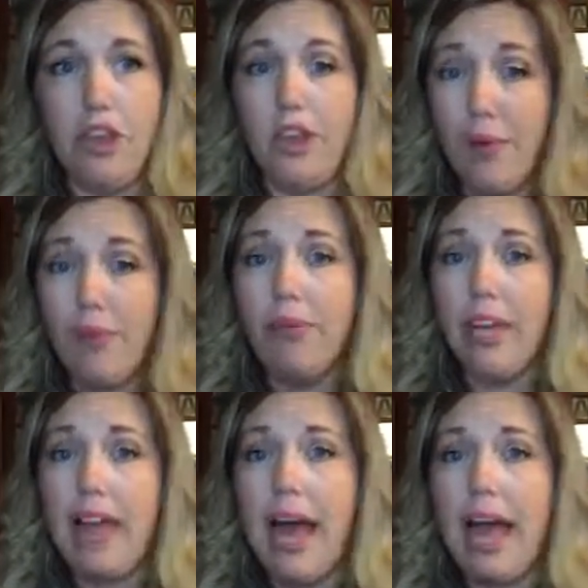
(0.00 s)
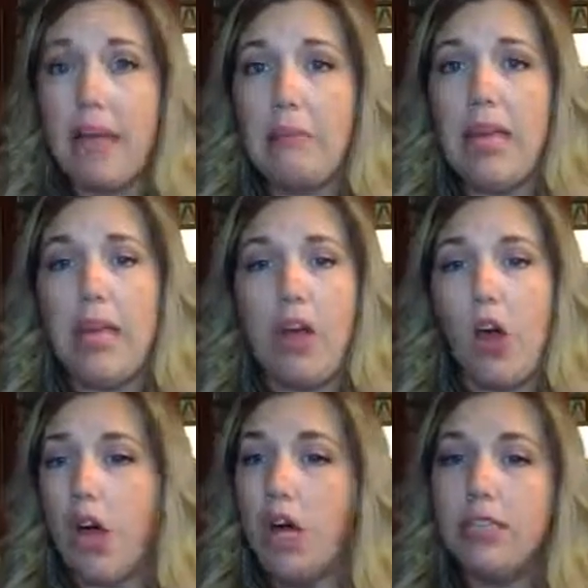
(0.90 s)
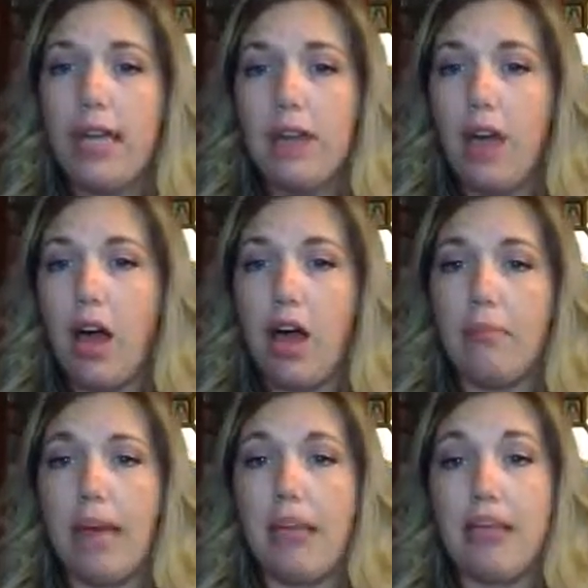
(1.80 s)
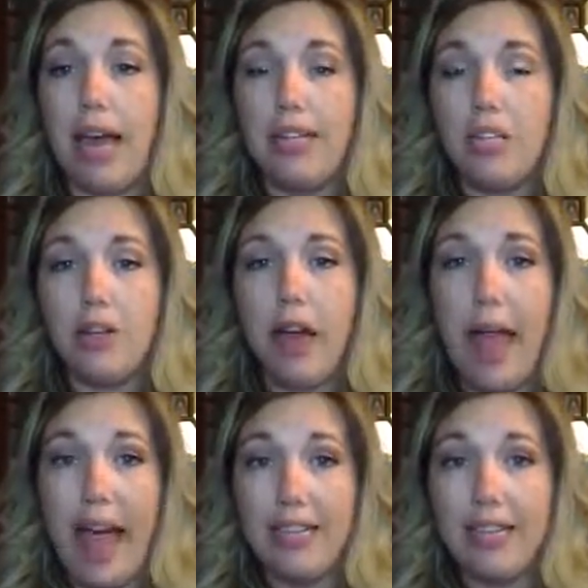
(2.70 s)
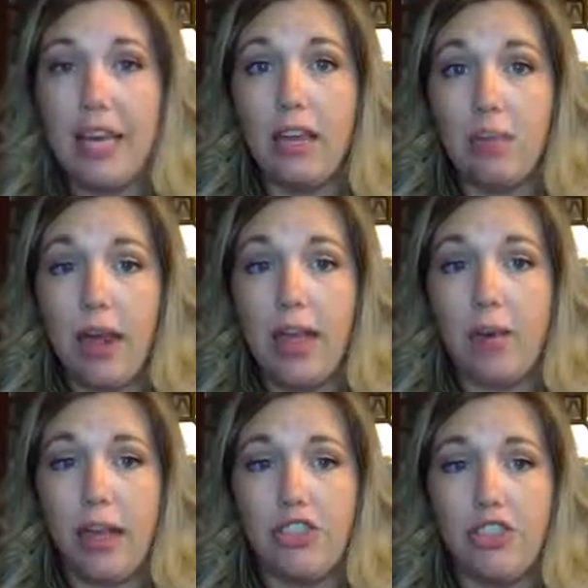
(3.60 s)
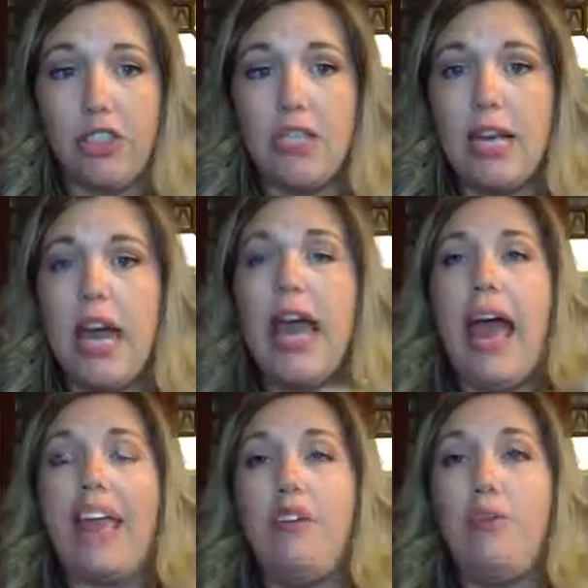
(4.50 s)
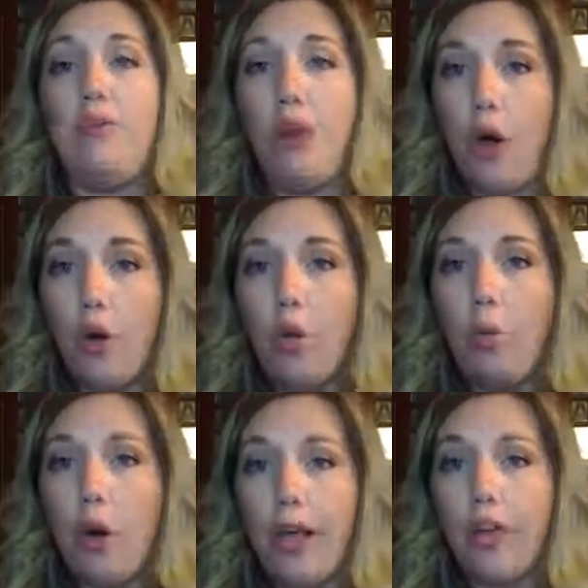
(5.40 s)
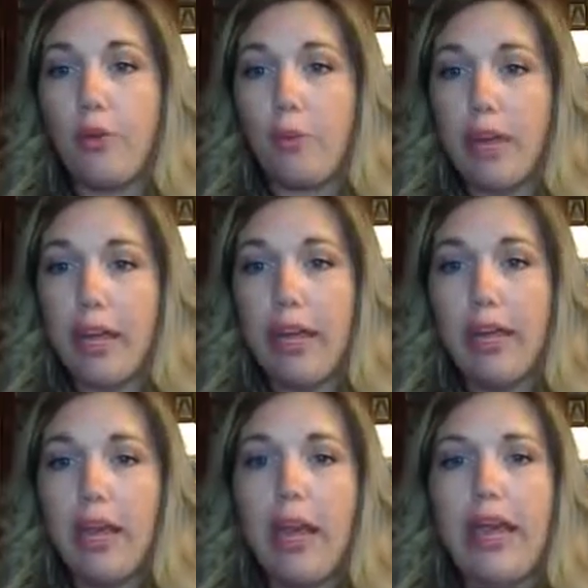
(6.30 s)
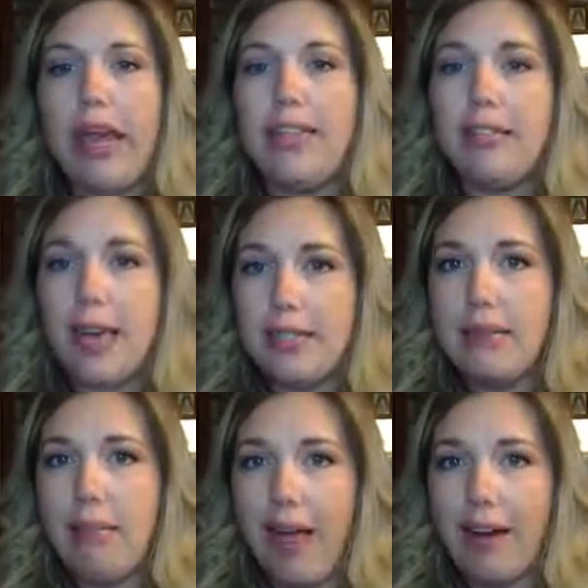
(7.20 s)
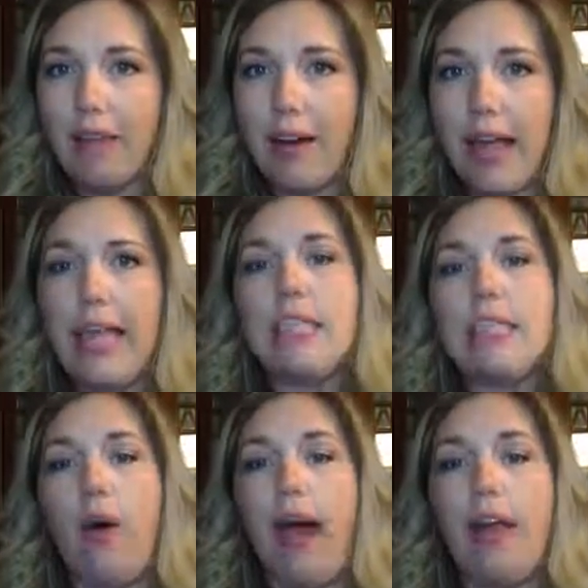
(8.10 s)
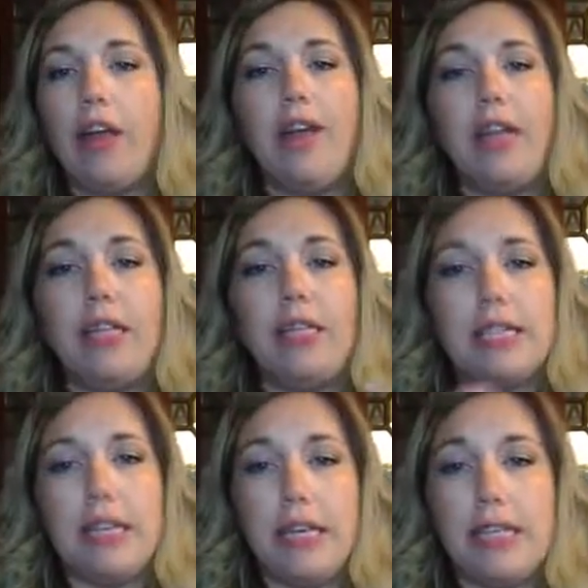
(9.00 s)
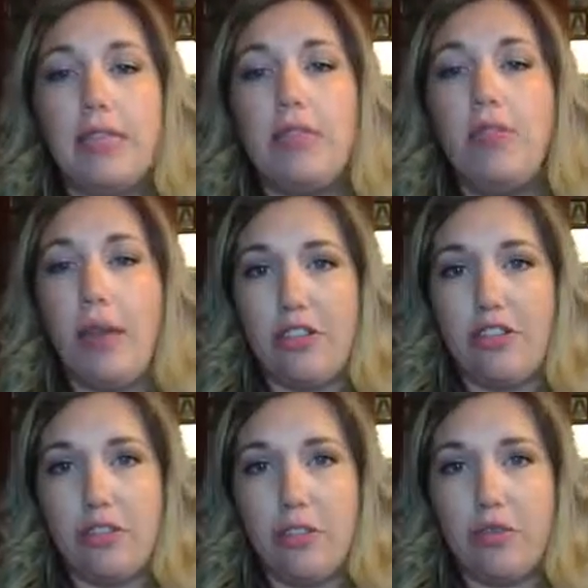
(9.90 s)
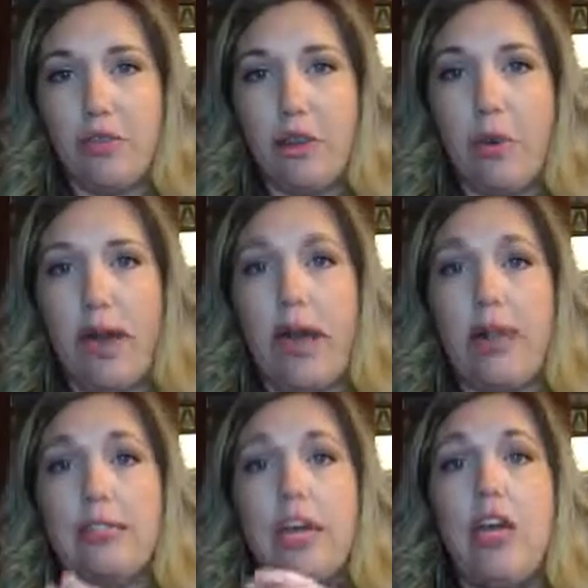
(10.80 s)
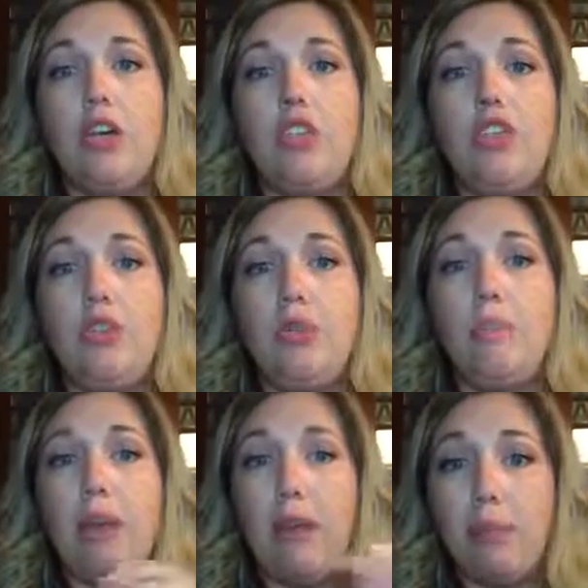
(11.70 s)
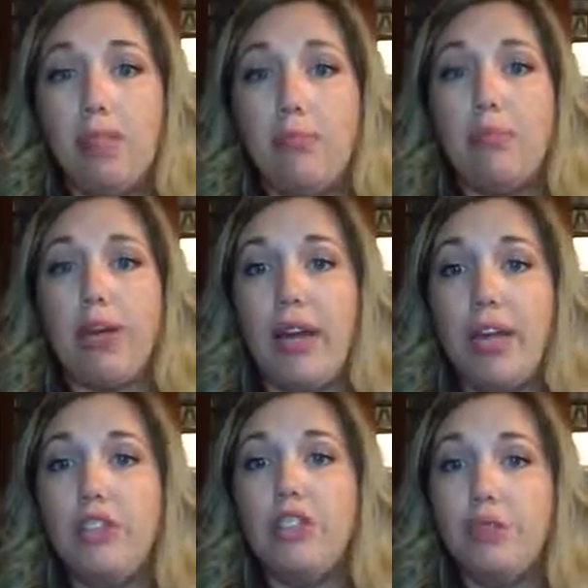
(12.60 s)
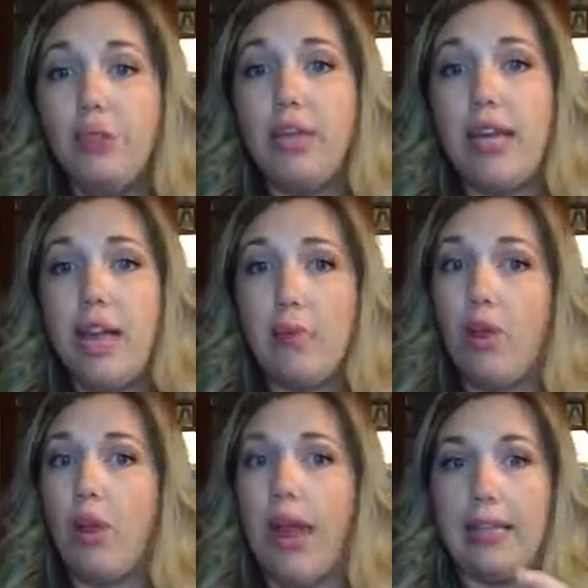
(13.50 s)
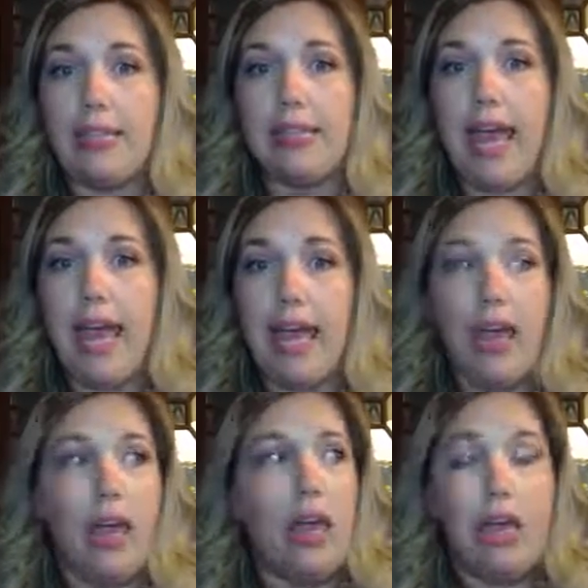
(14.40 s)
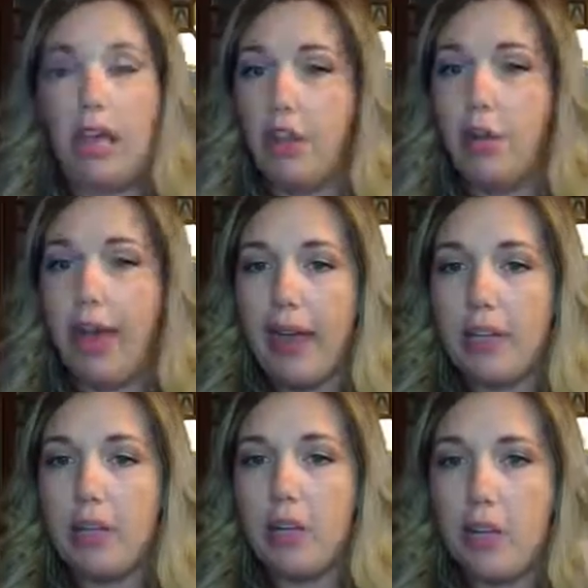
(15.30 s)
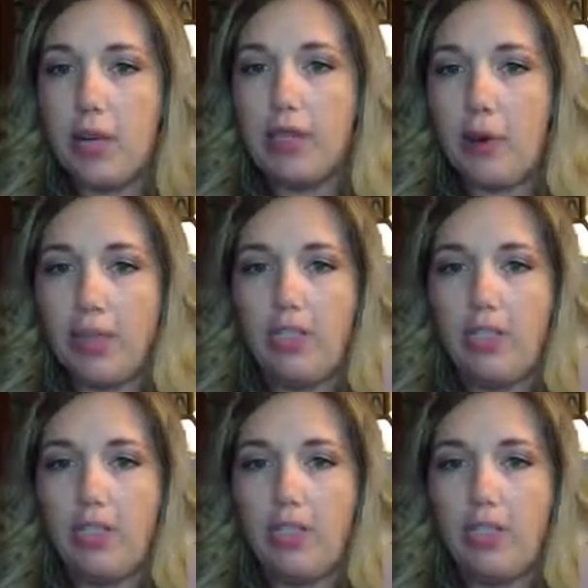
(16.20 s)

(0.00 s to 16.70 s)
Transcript: You can read the IEP all day long, but unless you're asking the right questions and you know what you're reading, it doesn't matter, right? So I created this list of questions for you guys to be able to bring to the table and say, can you answer these